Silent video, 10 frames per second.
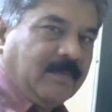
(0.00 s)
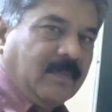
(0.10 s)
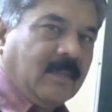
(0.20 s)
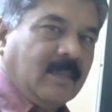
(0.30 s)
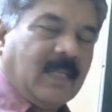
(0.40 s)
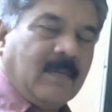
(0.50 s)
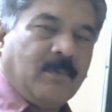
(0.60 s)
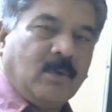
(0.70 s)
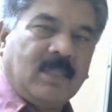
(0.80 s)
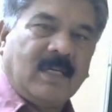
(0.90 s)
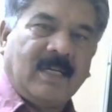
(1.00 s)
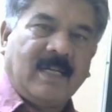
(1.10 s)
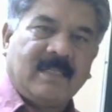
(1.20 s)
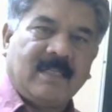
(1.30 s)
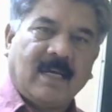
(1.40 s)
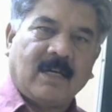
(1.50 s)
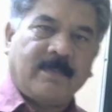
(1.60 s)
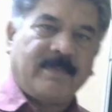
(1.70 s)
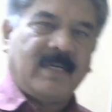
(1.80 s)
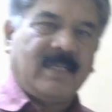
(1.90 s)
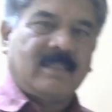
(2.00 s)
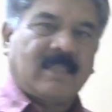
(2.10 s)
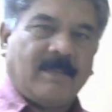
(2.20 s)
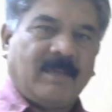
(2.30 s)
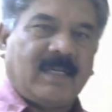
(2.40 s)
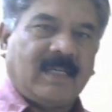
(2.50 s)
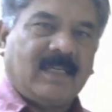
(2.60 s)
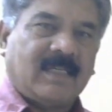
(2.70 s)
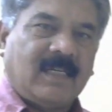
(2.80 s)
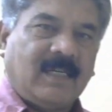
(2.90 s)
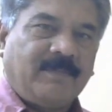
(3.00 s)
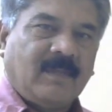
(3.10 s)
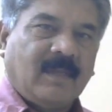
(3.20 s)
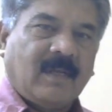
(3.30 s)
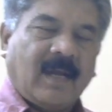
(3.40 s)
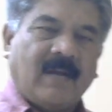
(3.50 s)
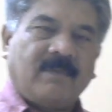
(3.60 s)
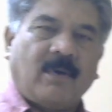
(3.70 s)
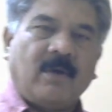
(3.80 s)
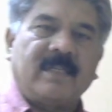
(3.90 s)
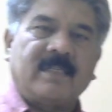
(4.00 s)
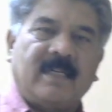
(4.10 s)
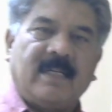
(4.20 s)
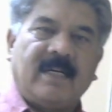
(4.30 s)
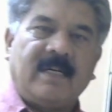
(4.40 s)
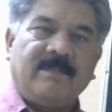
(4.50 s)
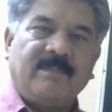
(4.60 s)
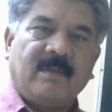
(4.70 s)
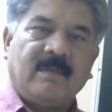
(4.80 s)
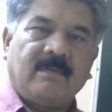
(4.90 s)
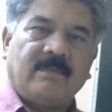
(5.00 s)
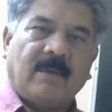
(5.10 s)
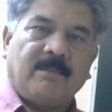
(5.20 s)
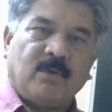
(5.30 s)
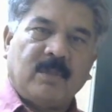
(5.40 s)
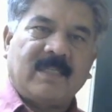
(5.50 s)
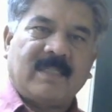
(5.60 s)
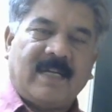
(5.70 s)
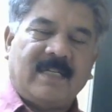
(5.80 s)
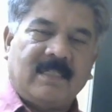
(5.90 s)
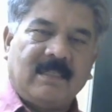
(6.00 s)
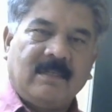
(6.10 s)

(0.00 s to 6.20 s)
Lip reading: then both the relays are operating simultaneously and fault is cleared from both the sides